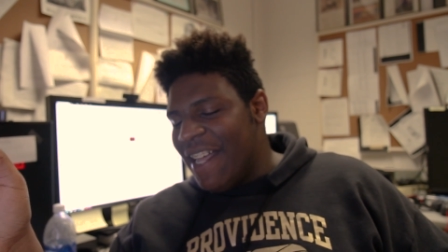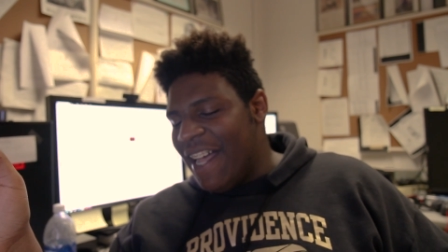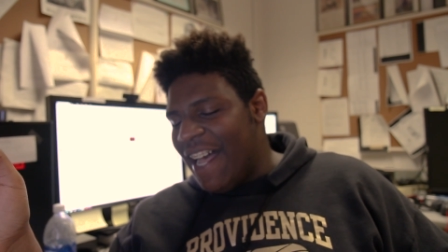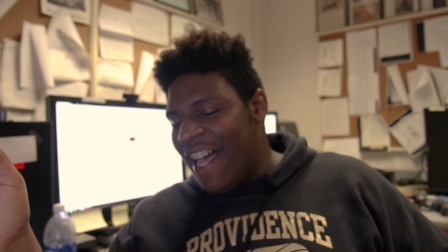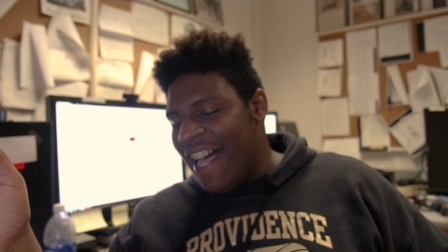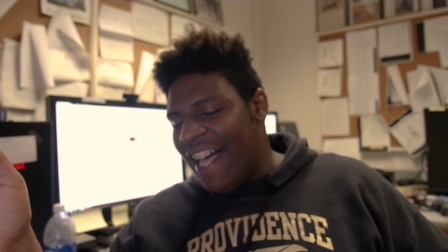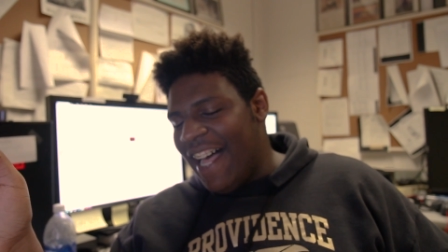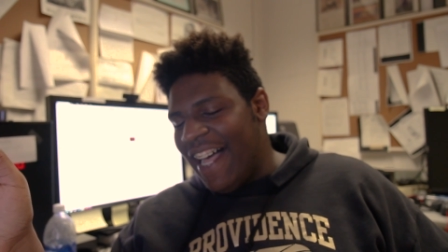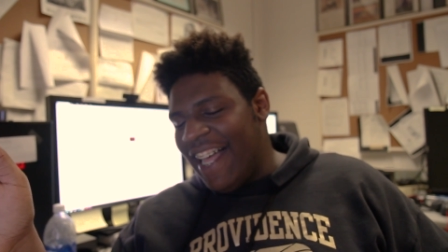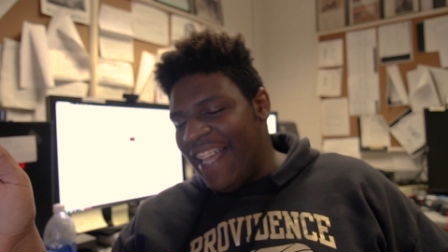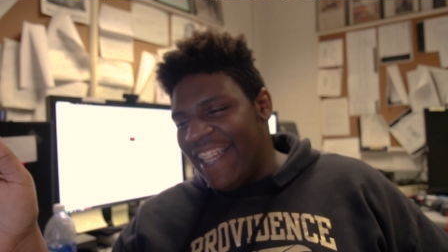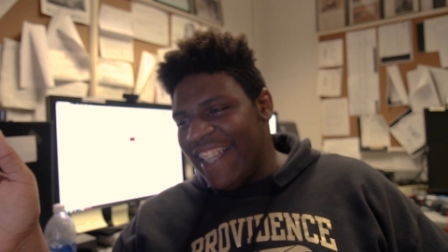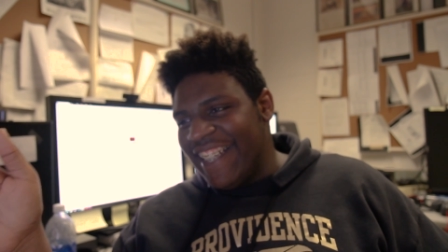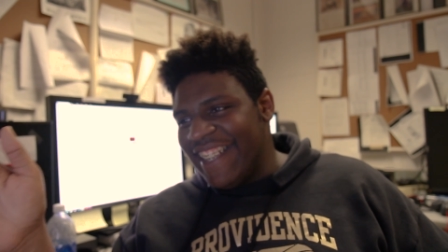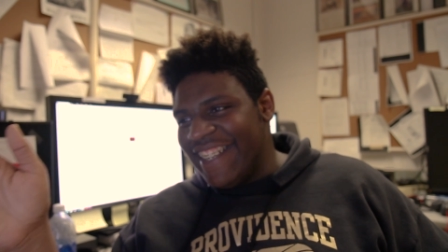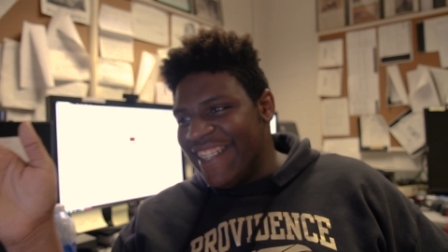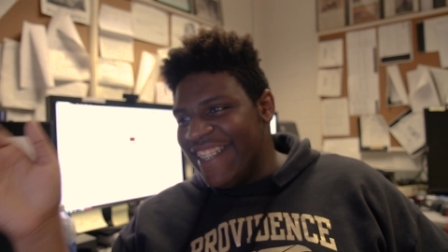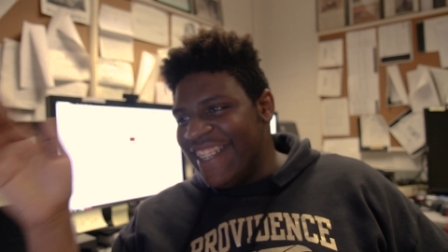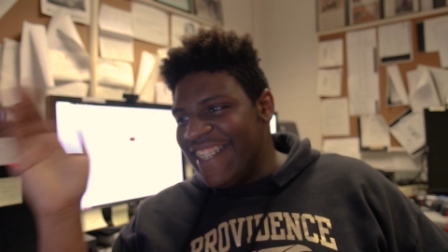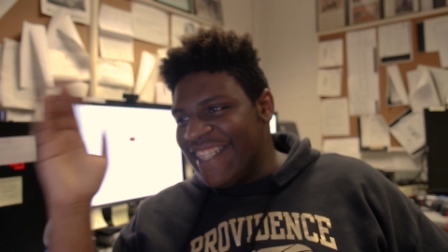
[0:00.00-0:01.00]

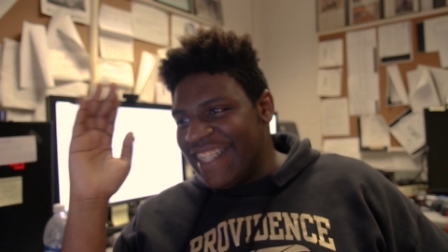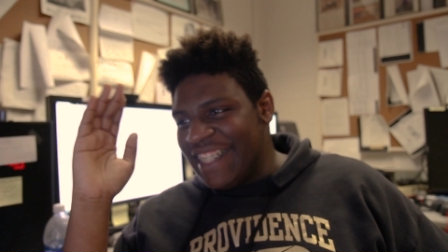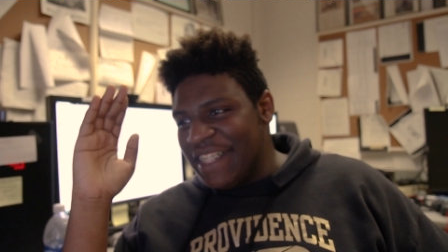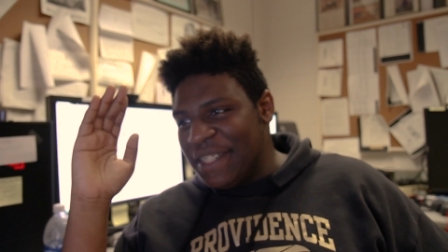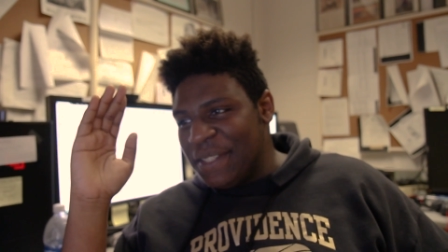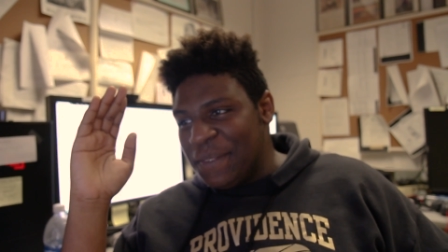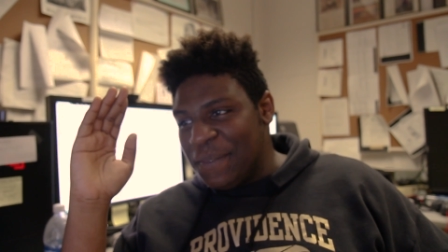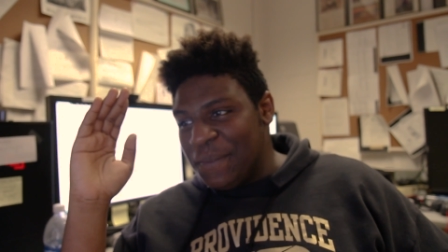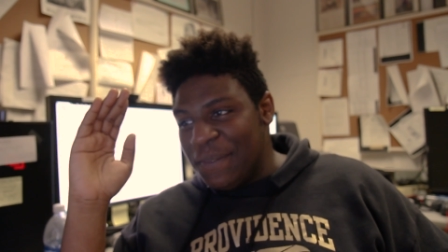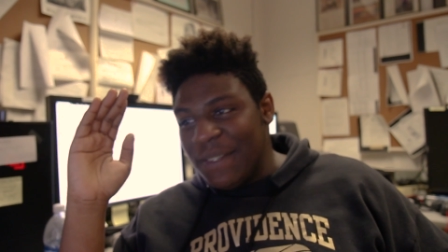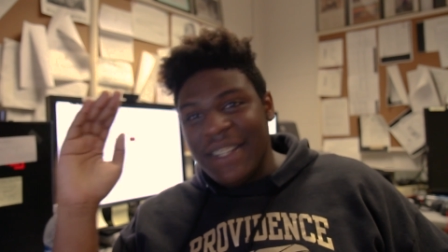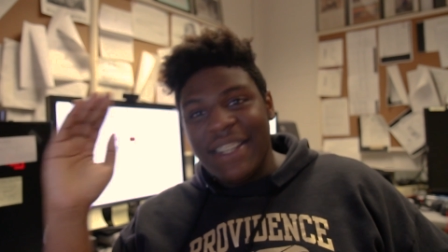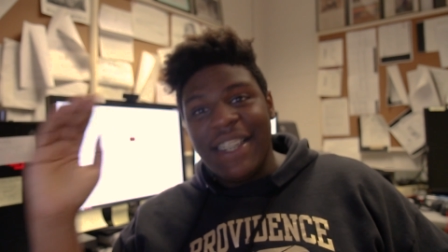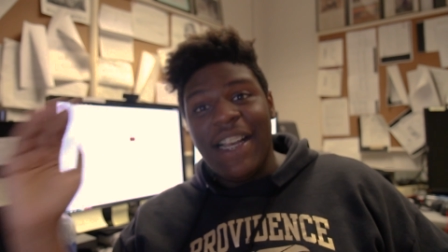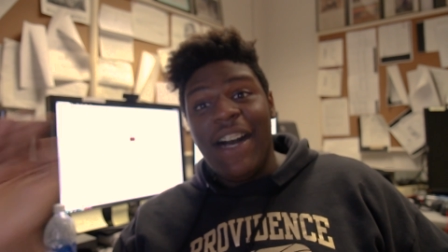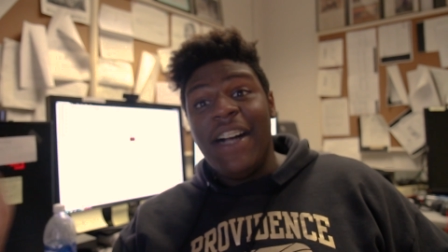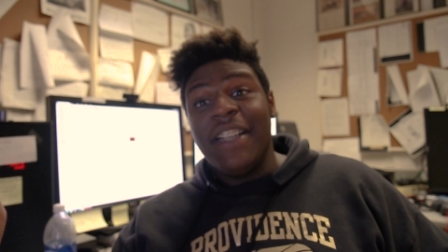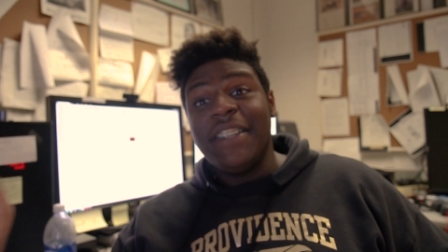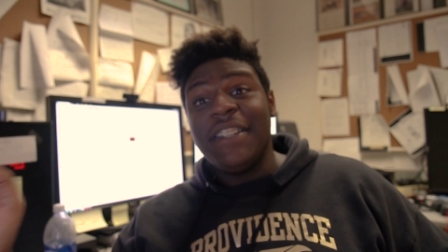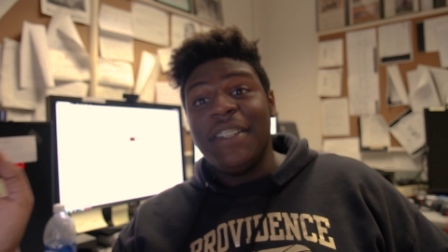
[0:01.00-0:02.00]
Uh, this is really
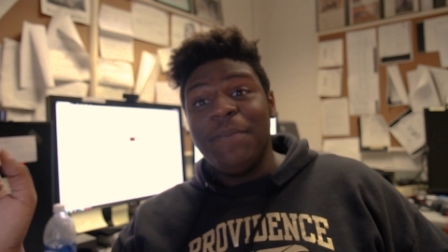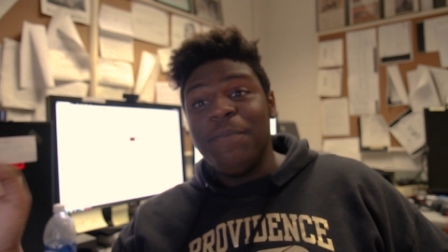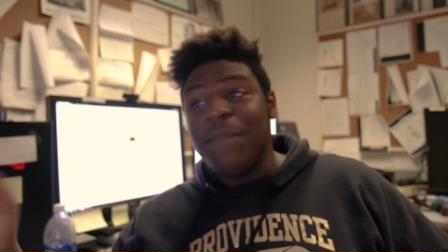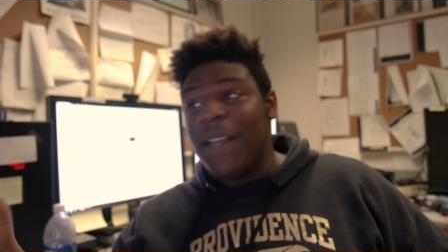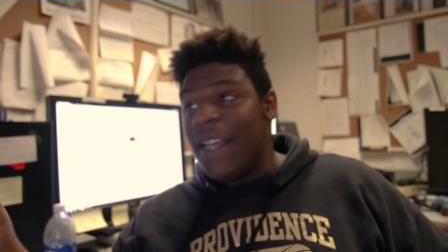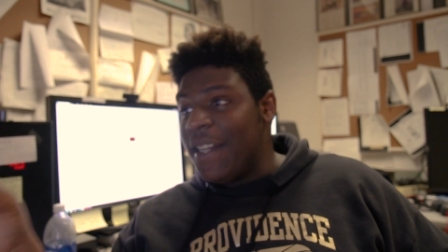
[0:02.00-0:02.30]
awesome.